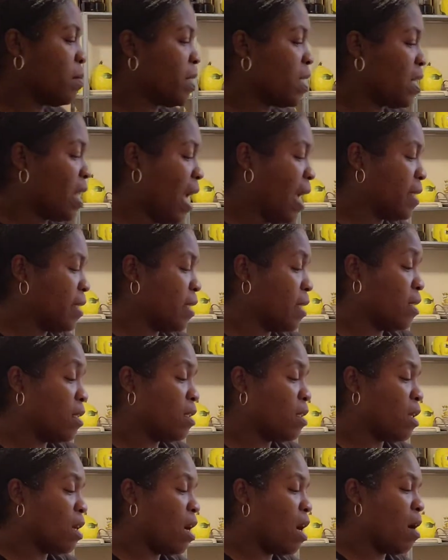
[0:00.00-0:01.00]

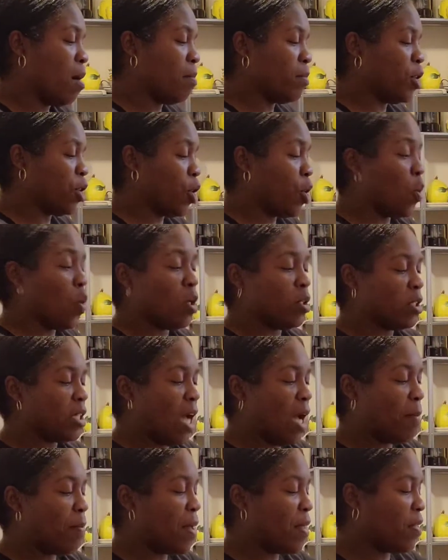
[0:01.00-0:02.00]
slices to go on
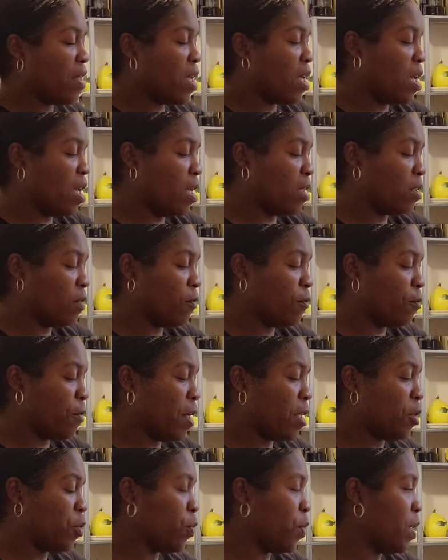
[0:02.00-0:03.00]
top at the end, some
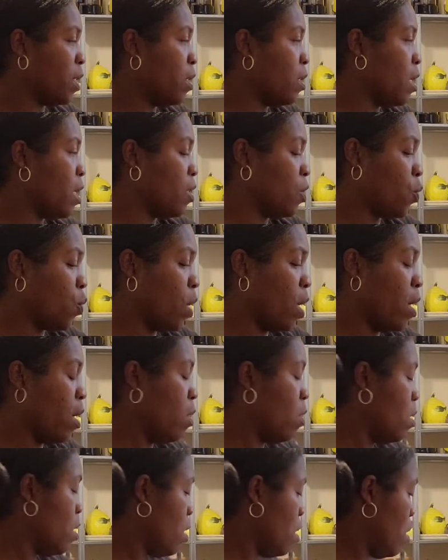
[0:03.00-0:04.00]
fresh ones as
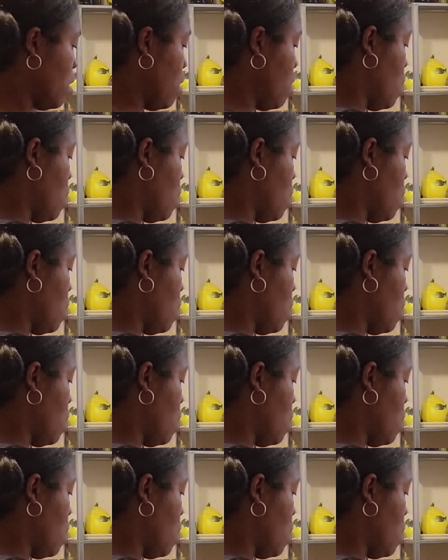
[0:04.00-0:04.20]
well.